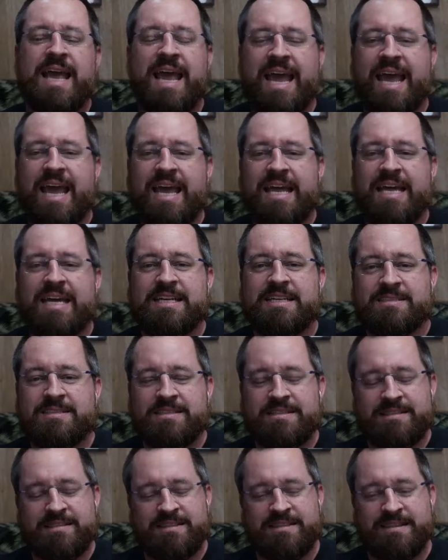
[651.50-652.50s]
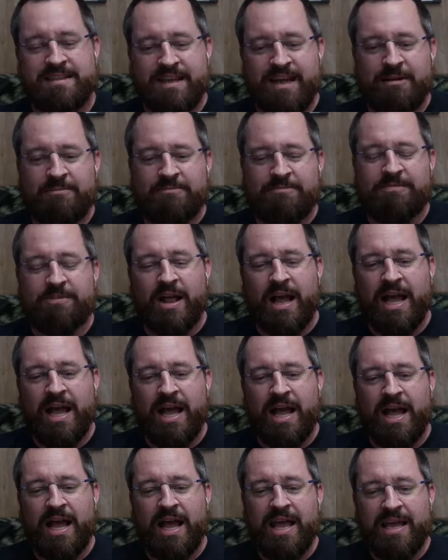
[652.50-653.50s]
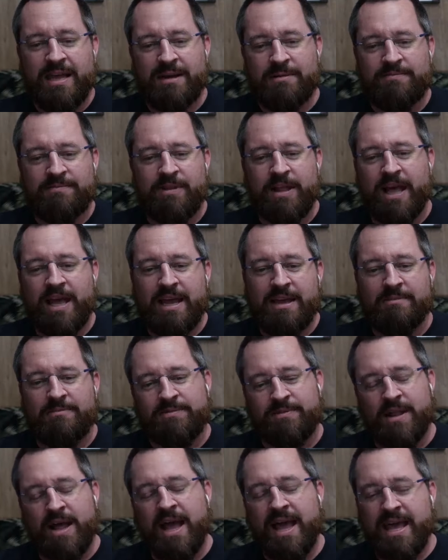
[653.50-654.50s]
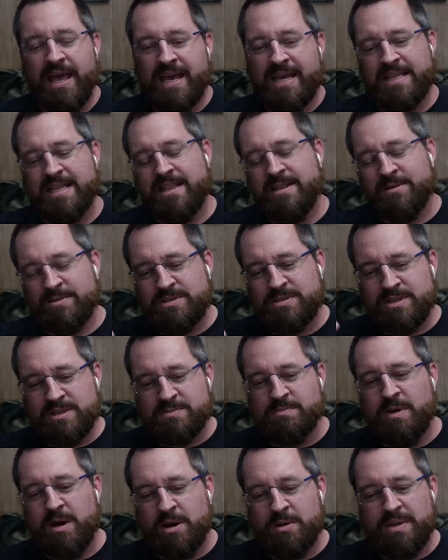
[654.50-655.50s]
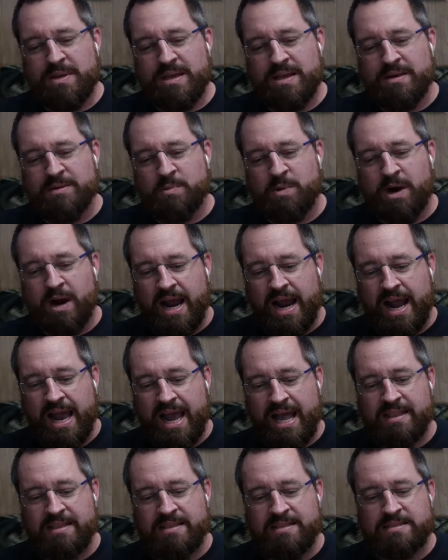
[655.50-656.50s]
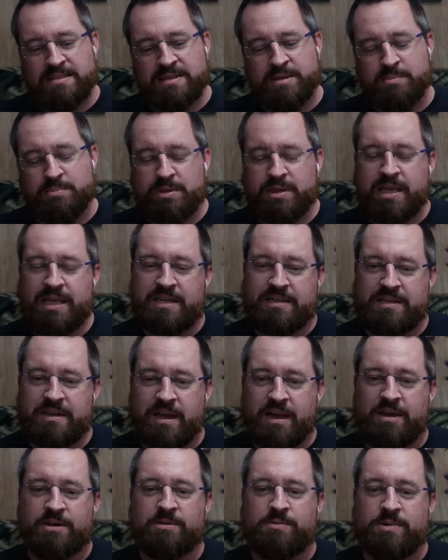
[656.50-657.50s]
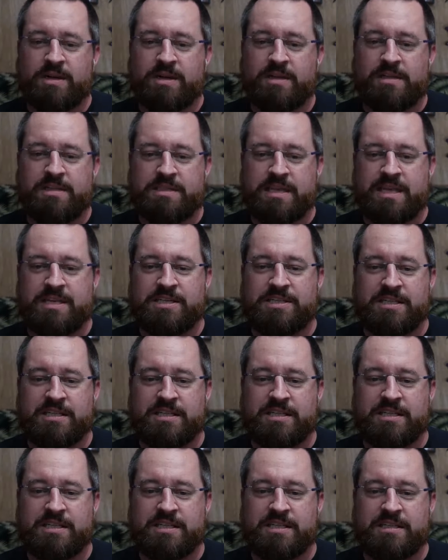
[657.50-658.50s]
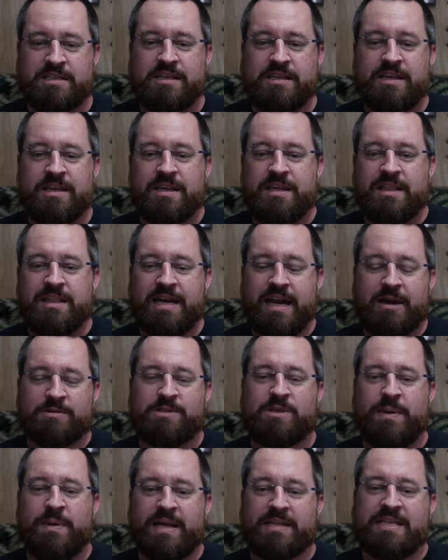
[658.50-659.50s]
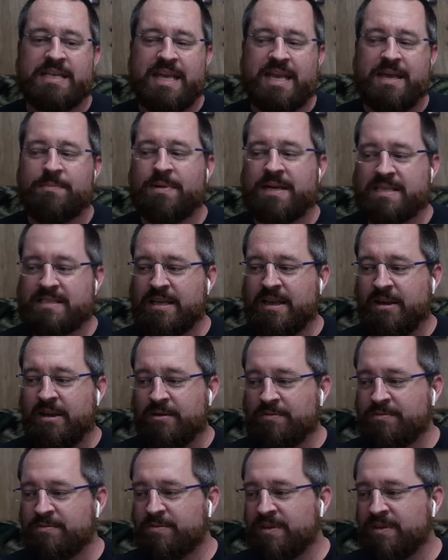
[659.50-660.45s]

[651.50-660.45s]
and I'm flying, I'm flying, and then there was this moment where I had this complete and utter realization that I was about to hit myself.